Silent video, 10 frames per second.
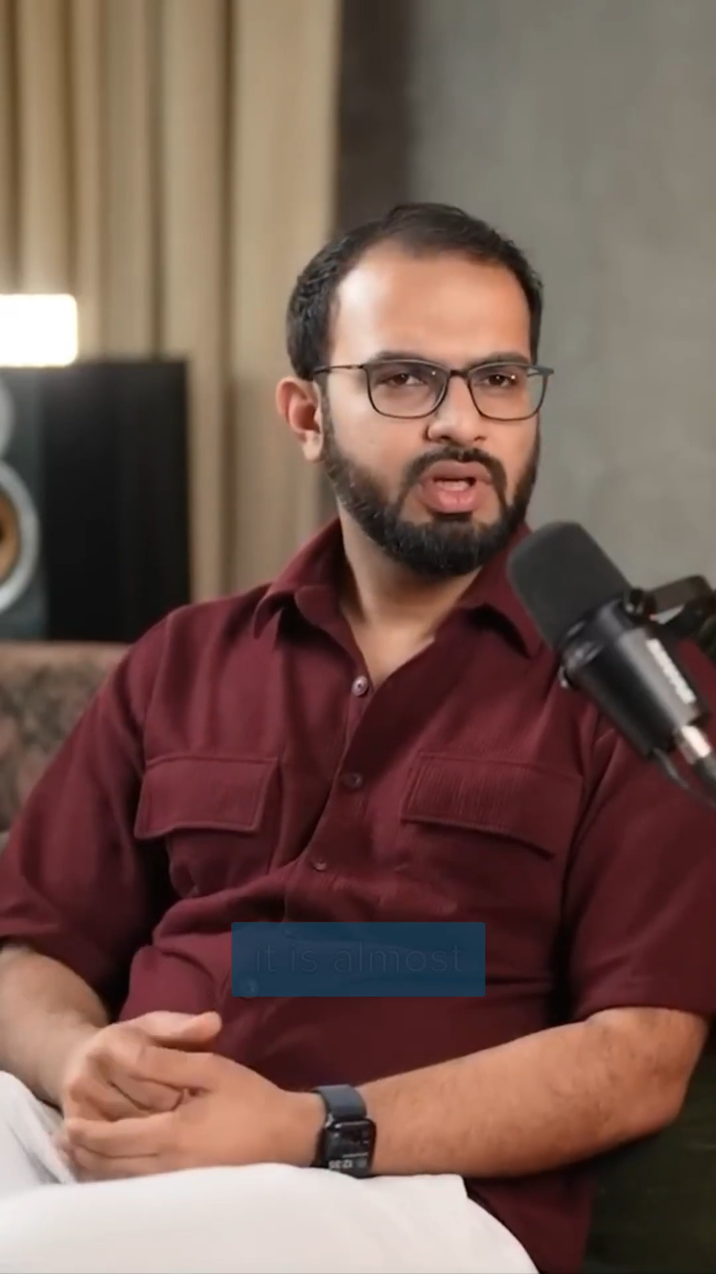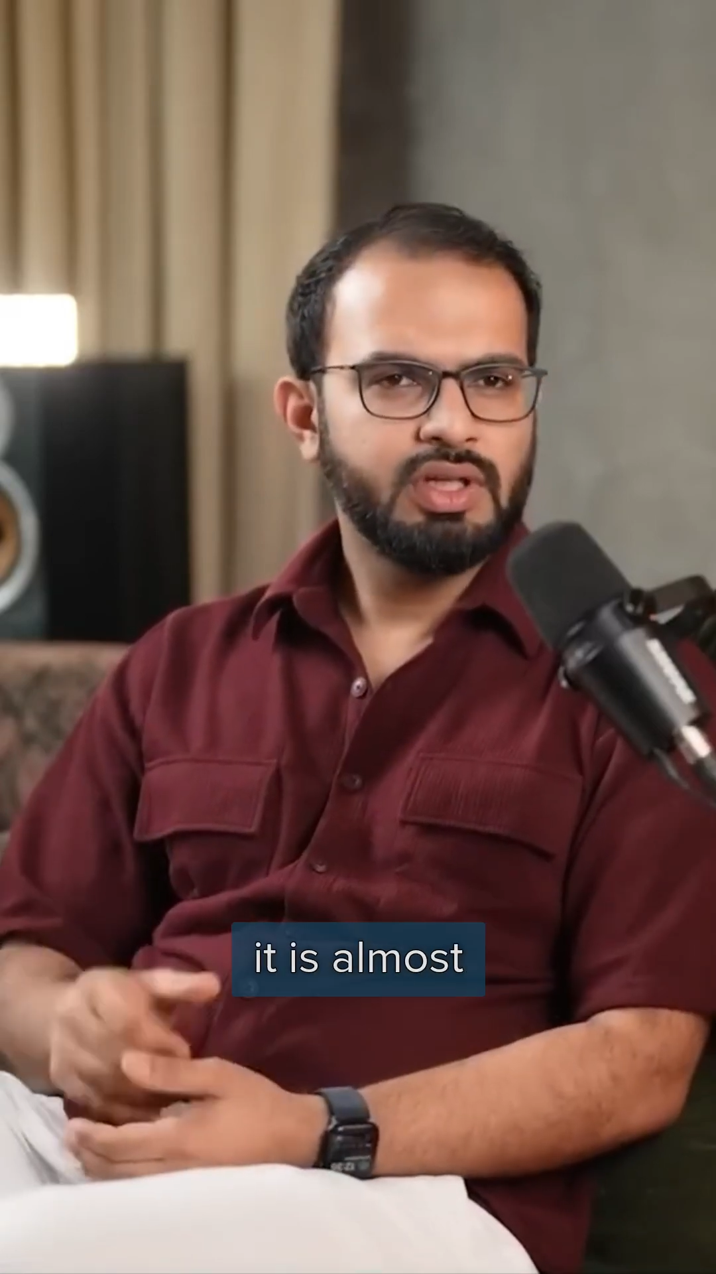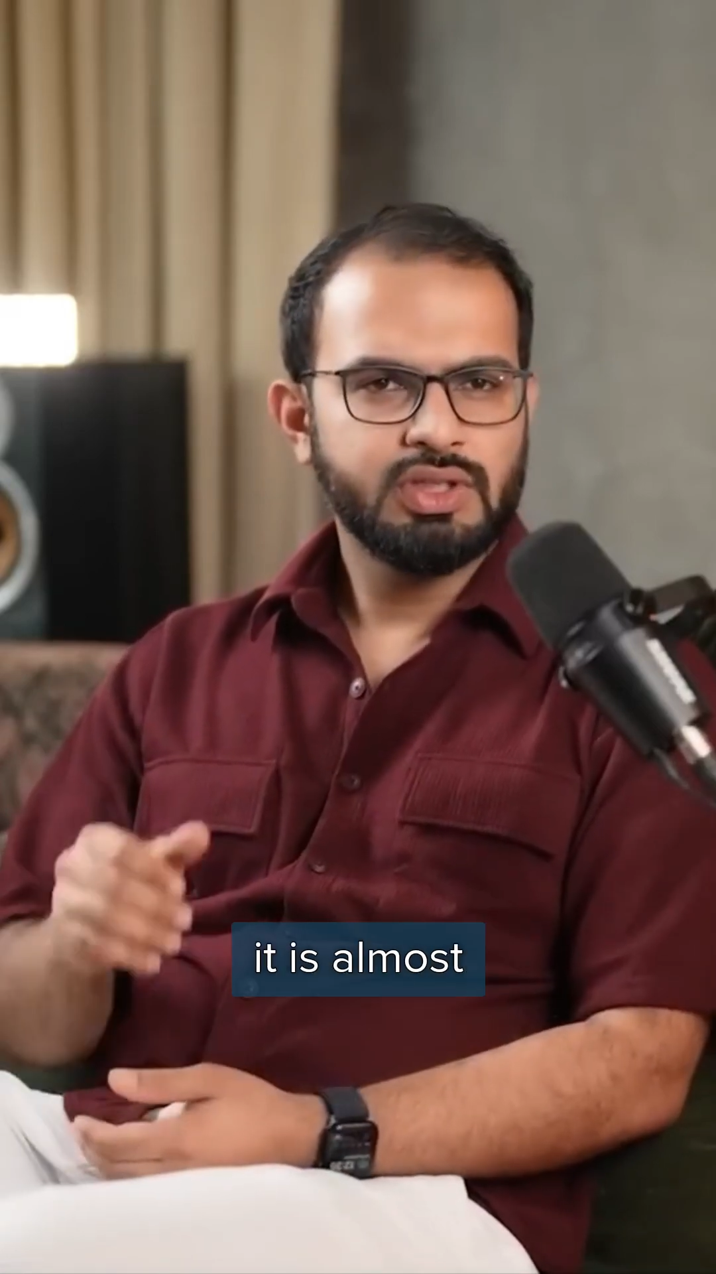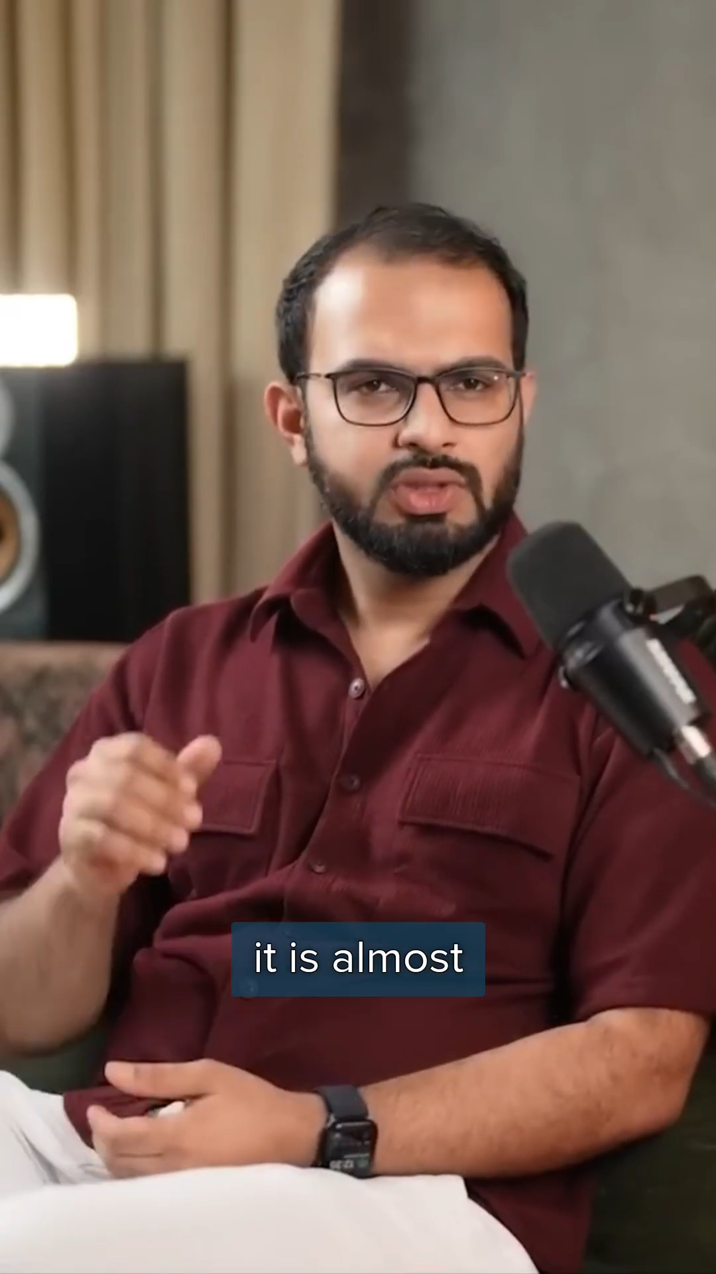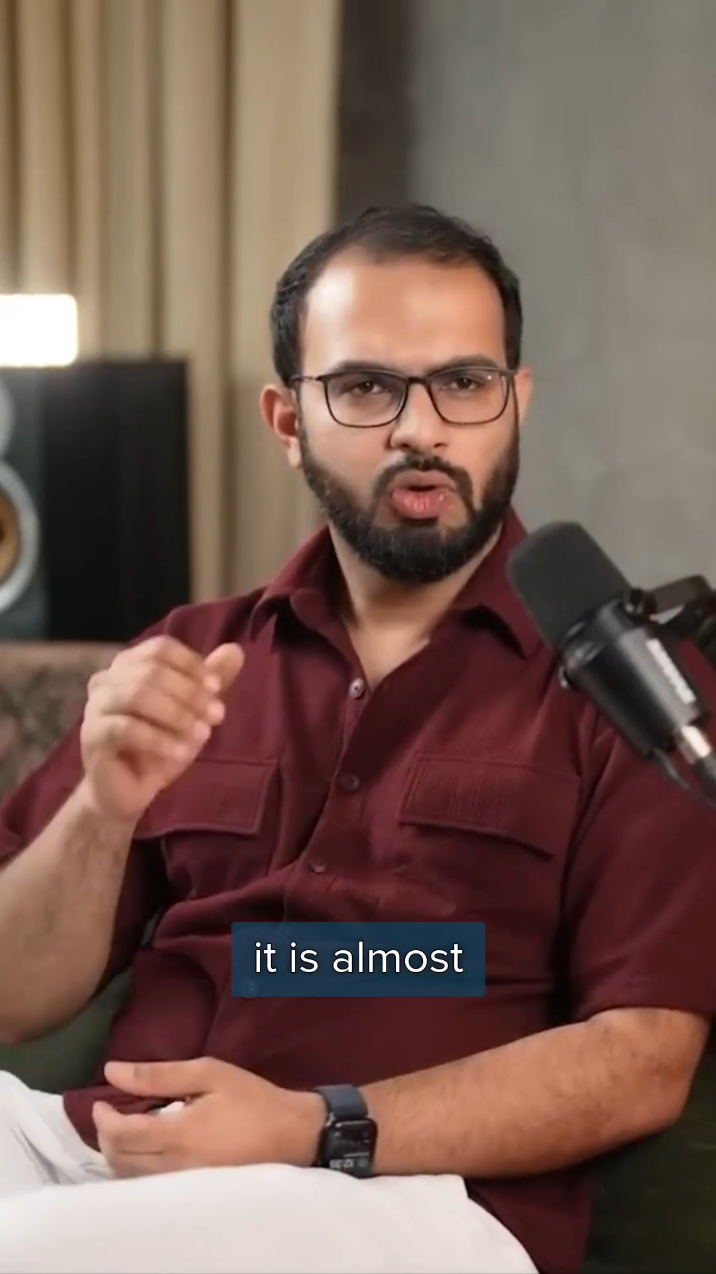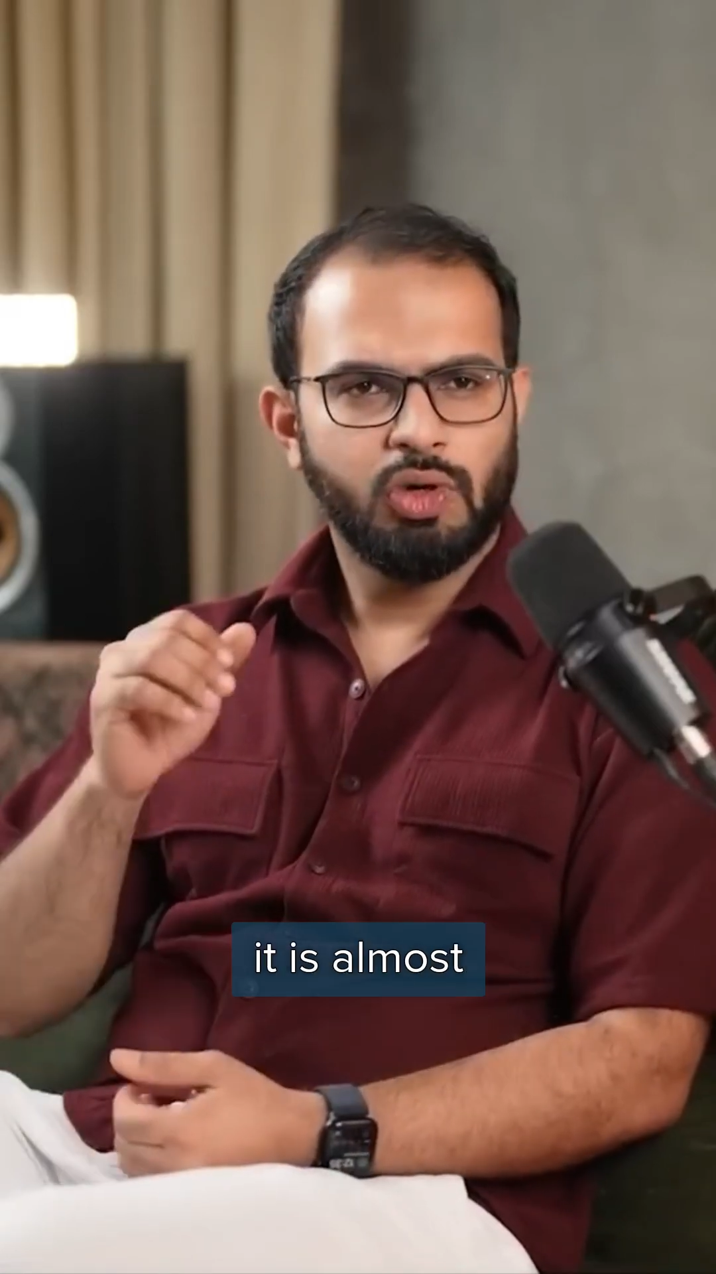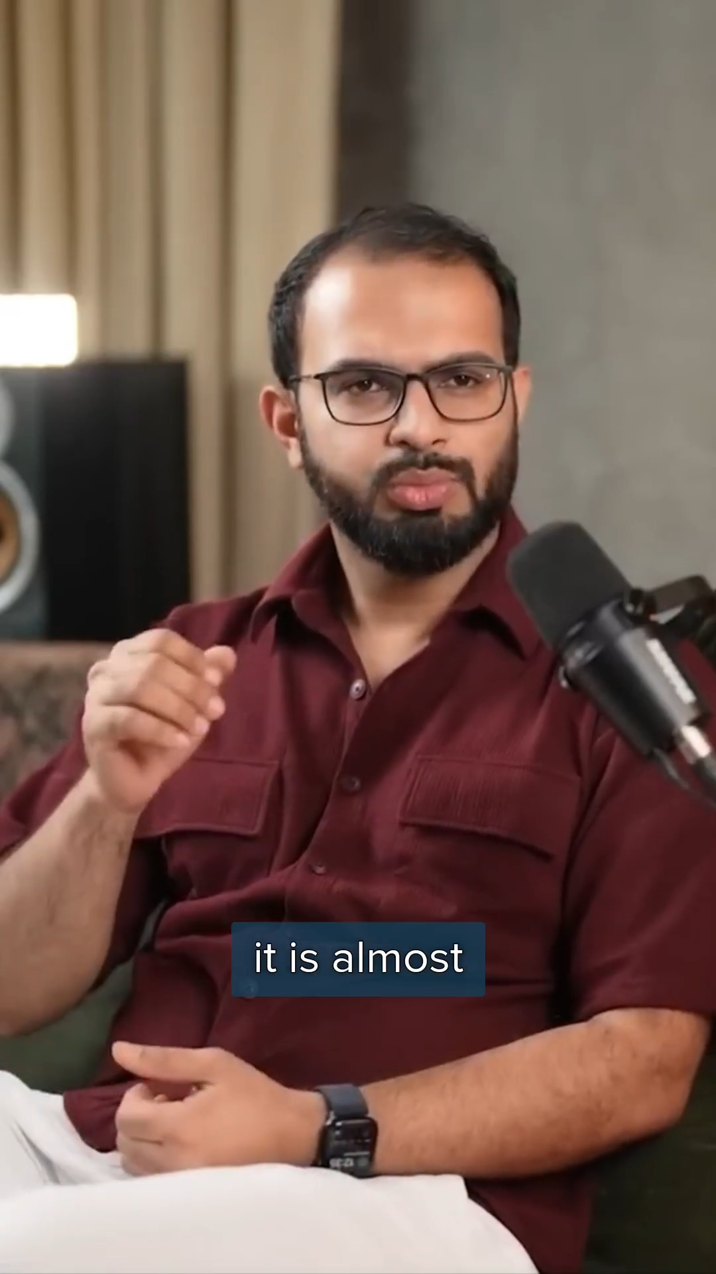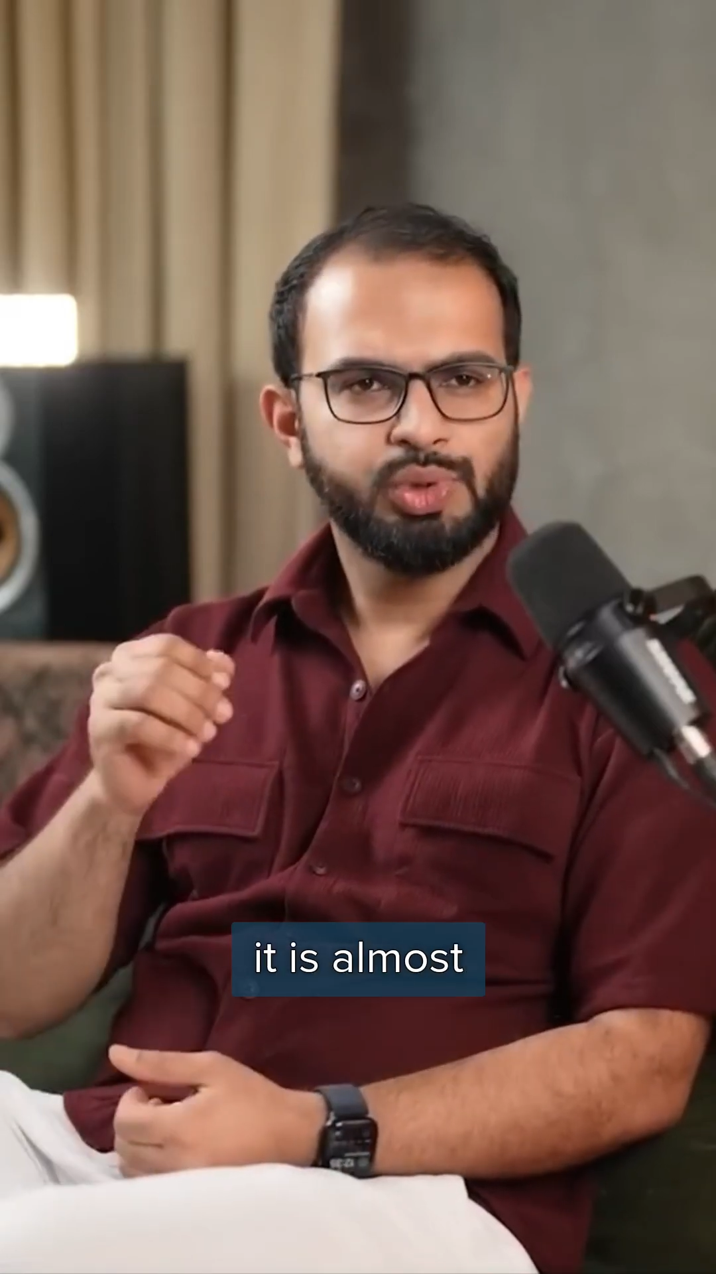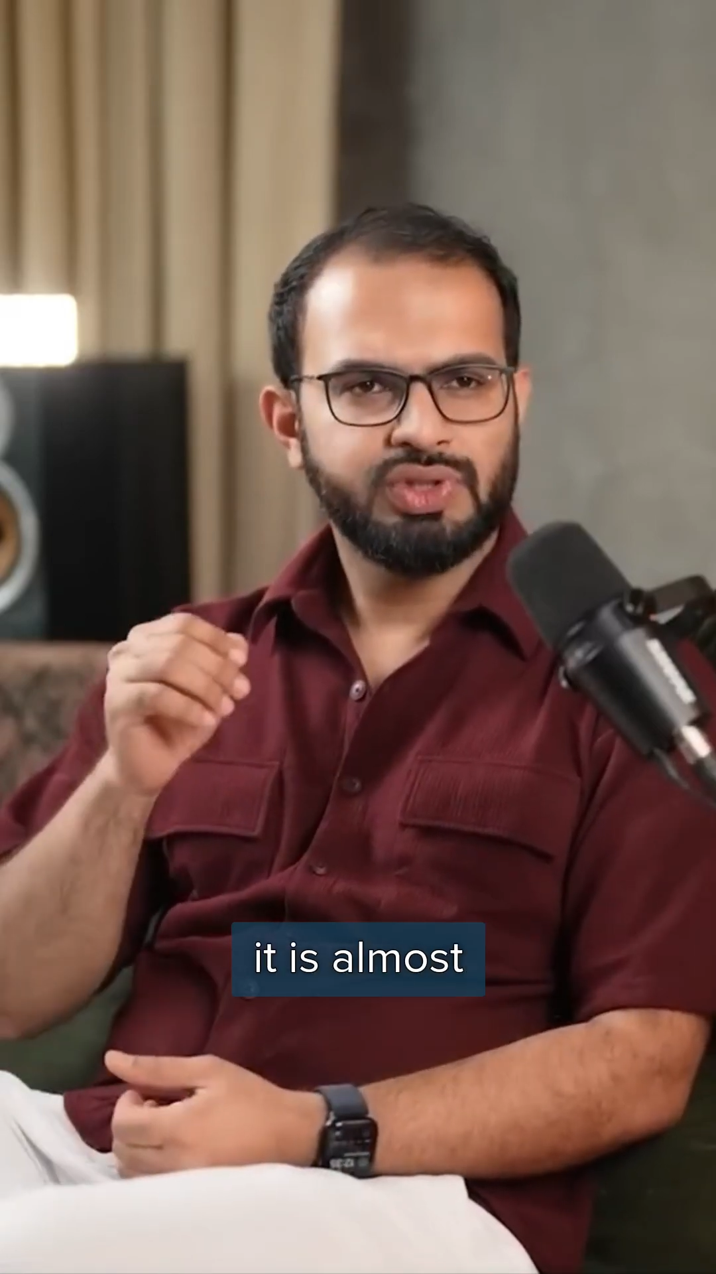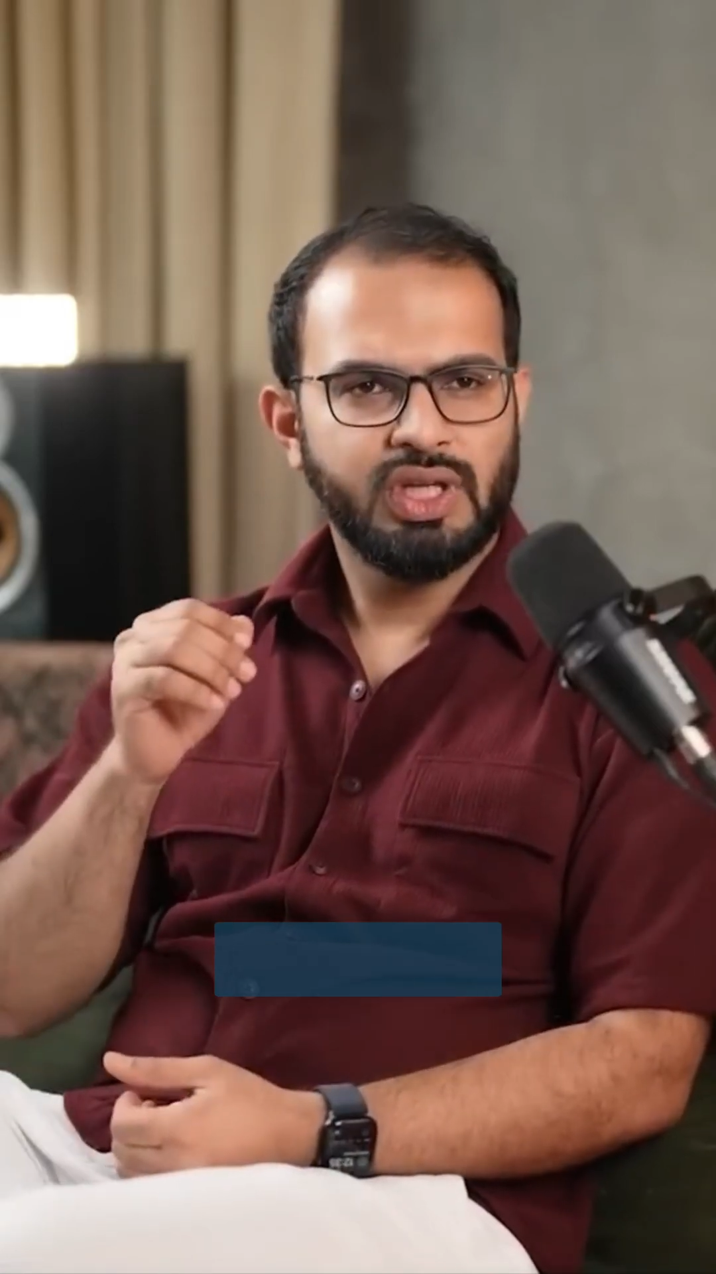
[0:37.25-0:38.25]
it is
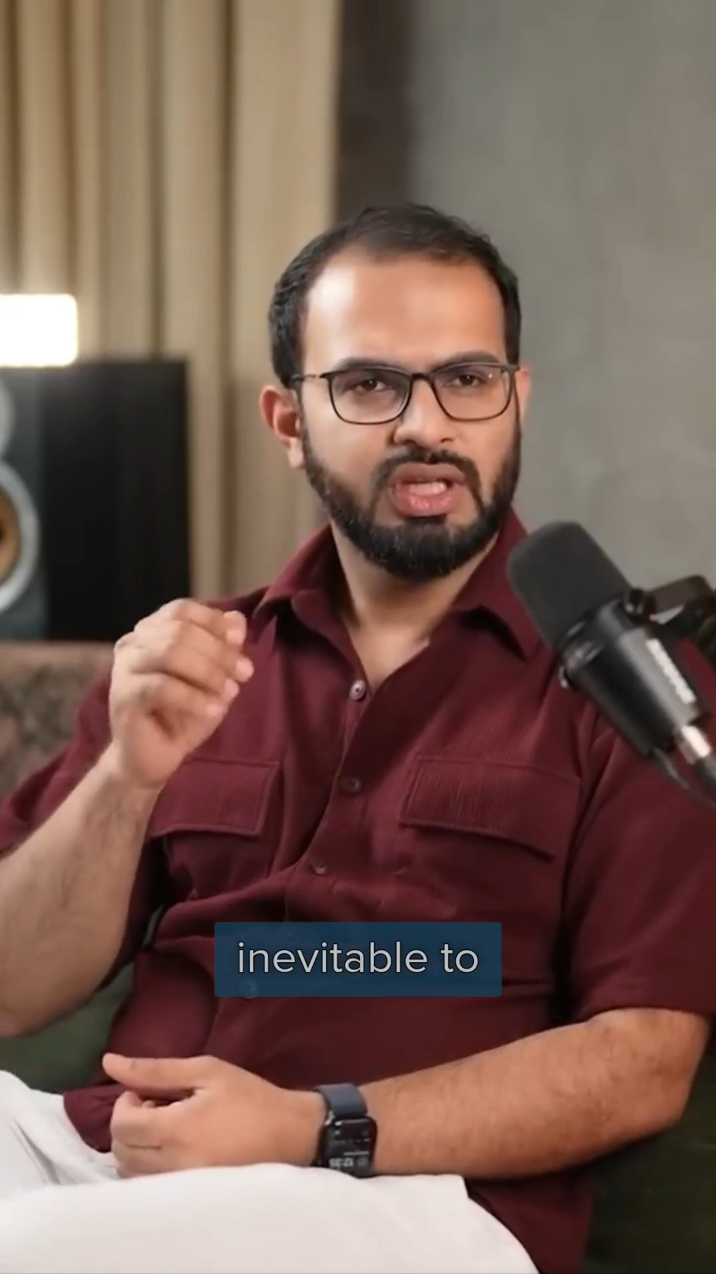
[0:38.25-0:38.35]
almost